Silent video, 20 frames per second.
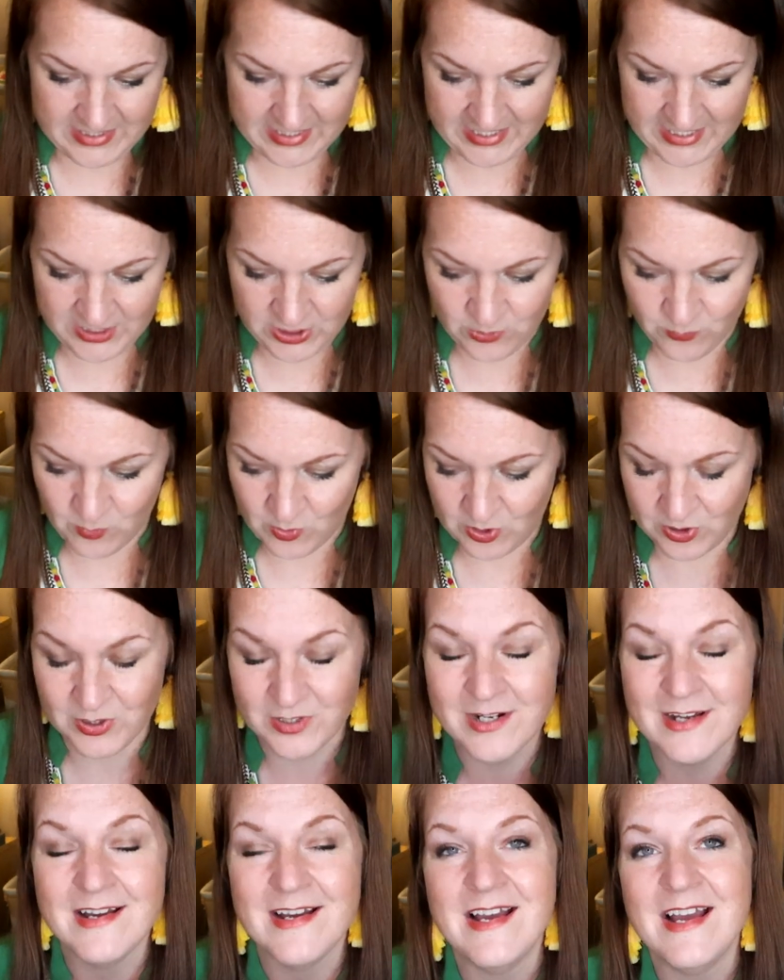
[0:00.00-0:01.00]
thing in the
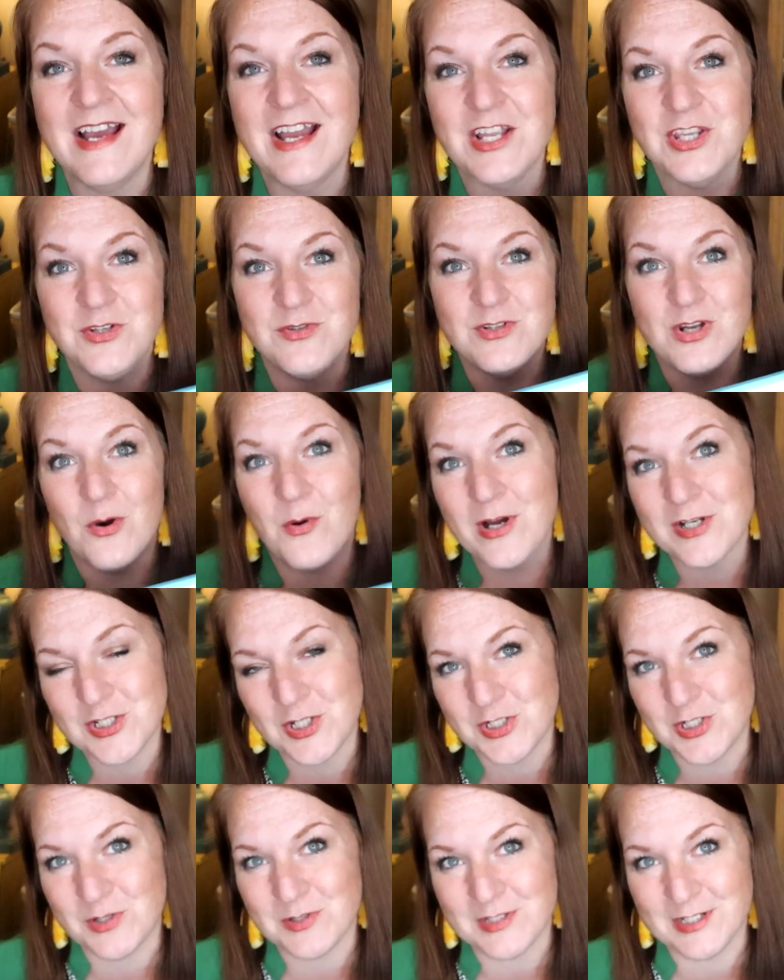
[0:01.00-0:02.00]
world. You know I
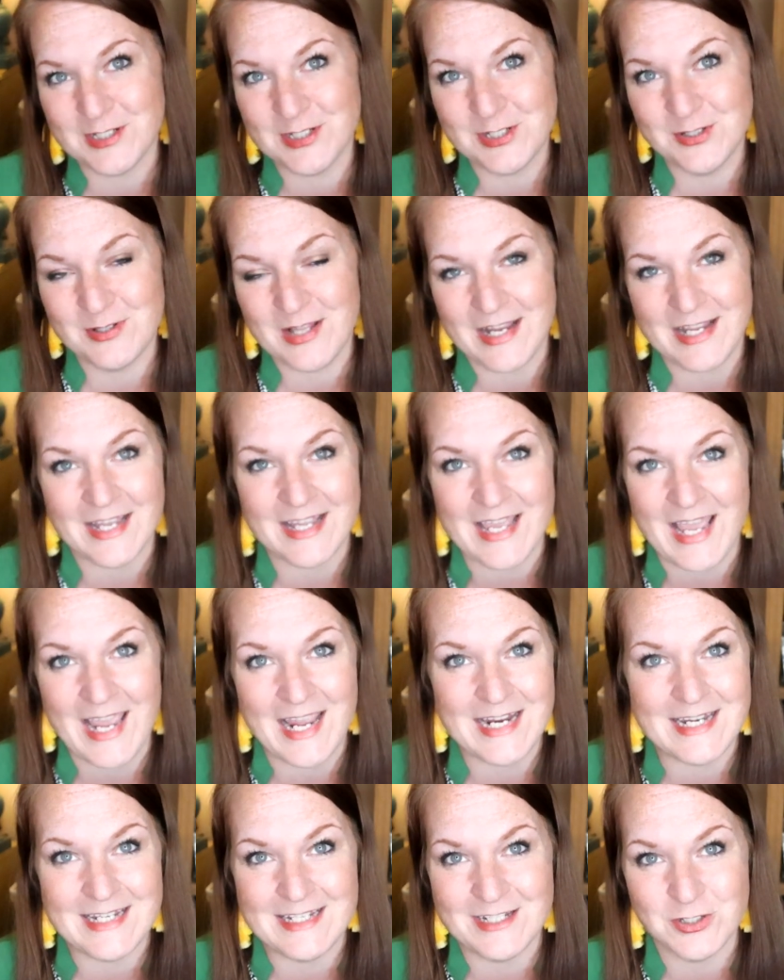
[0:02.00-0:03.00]
told you I was going to do like a
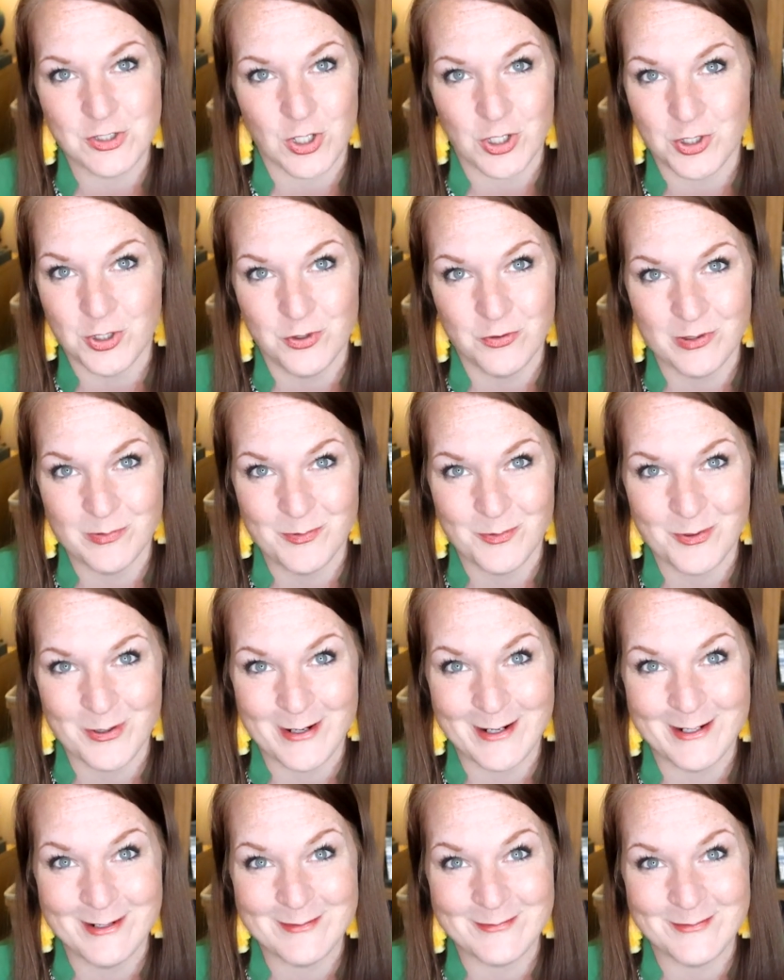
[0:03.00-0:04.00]
candy charcuterie
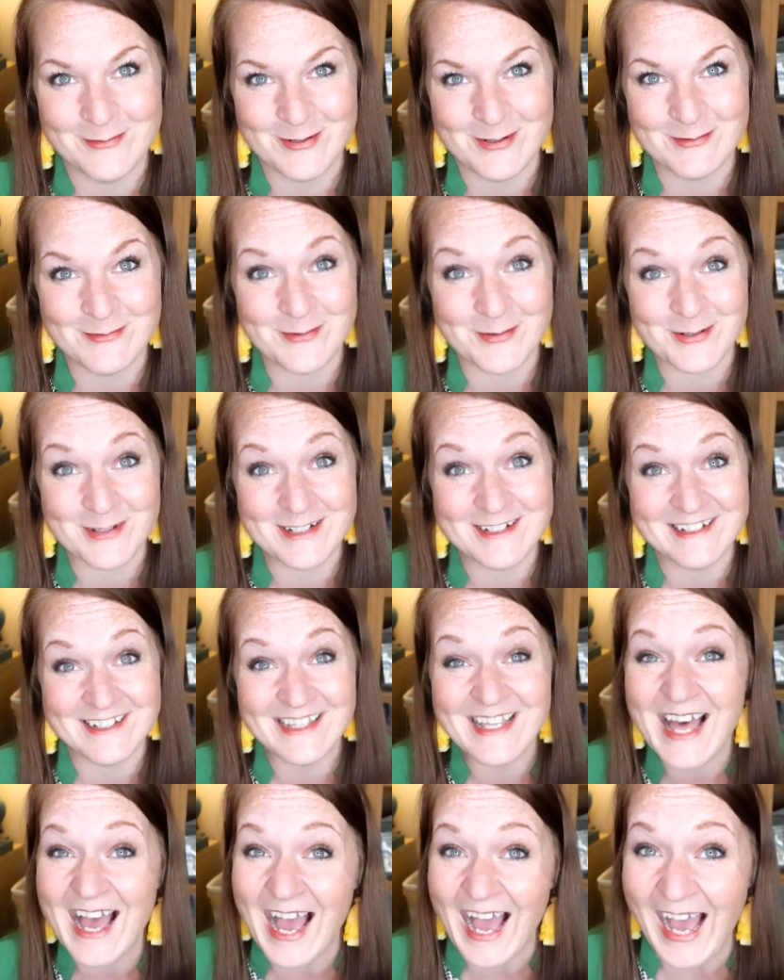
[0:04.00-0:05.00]
board for 4th of
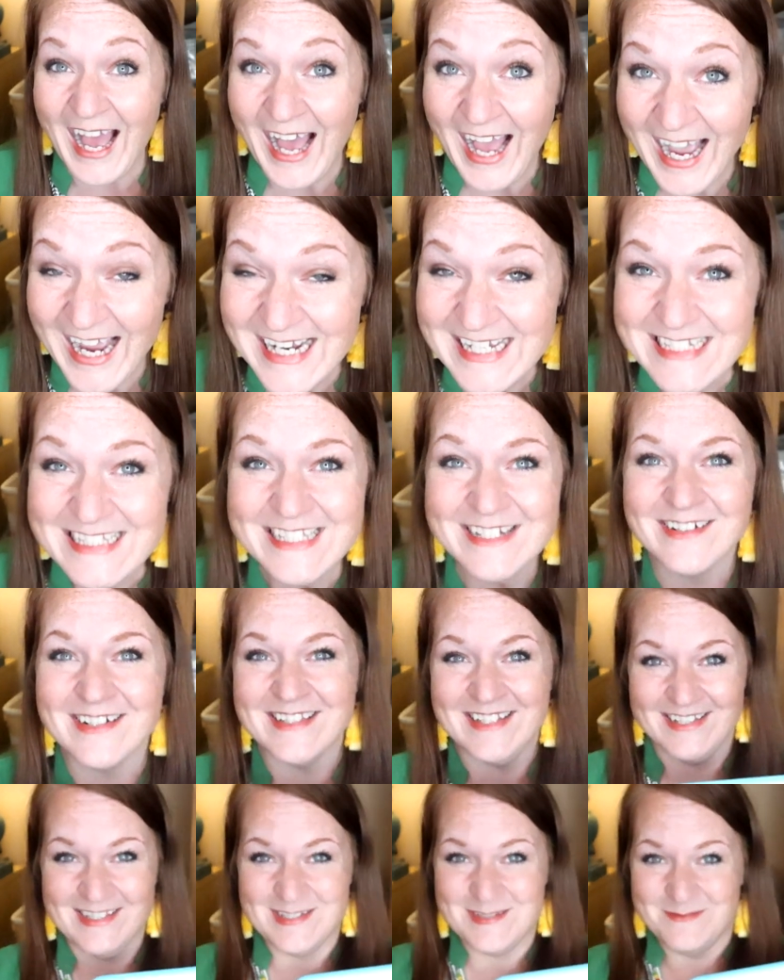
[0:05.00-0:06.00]
July, and so I
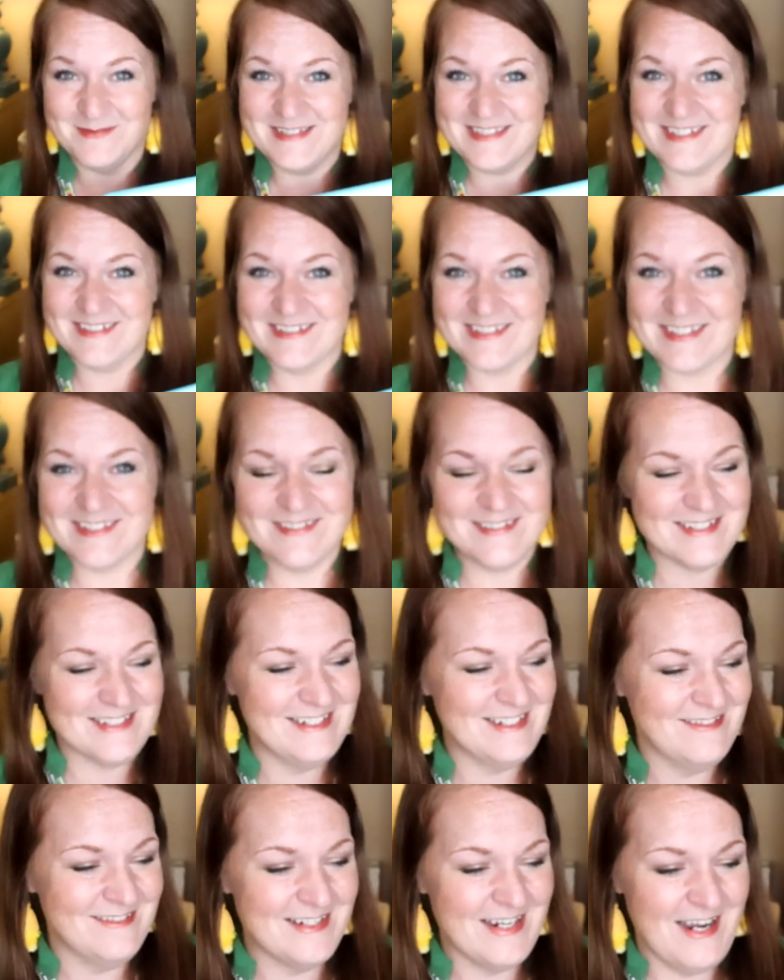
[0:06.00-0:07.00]
thought this would be so cute to
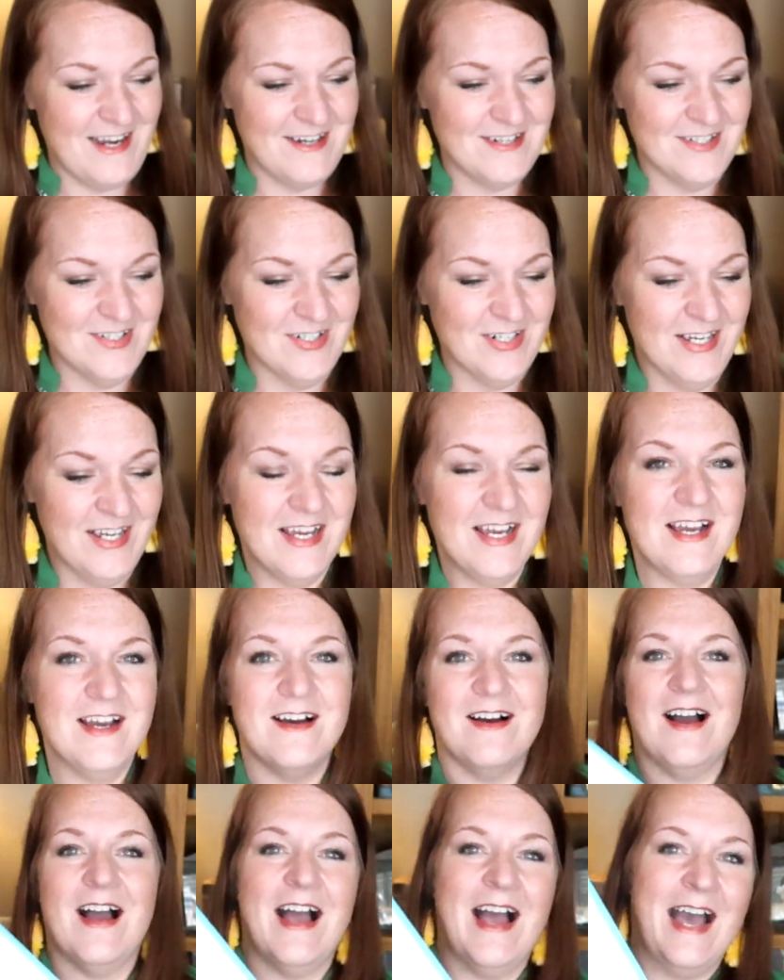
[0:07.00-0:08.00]
do it on.
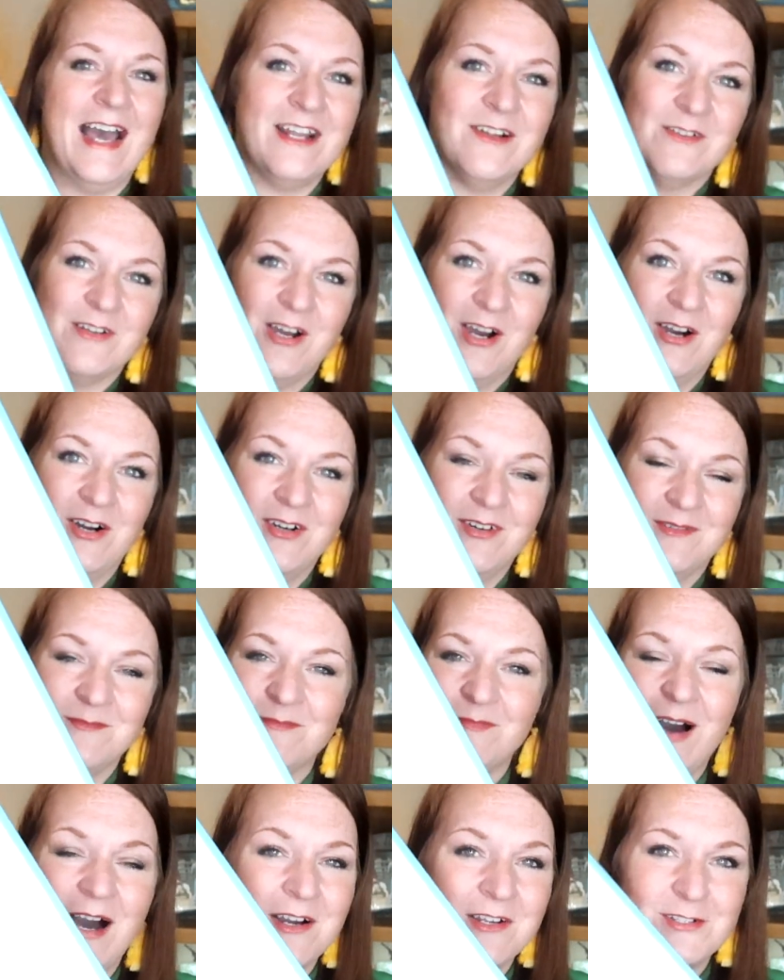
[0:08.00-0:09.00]
I don't know.
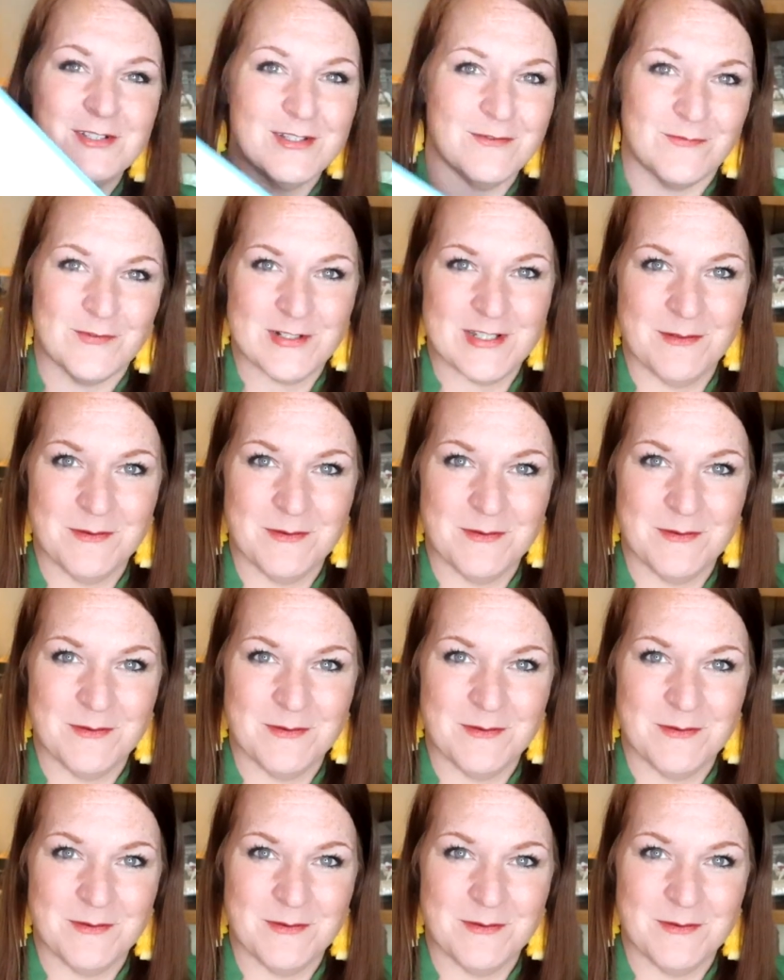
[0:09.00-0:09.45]
I'll use it for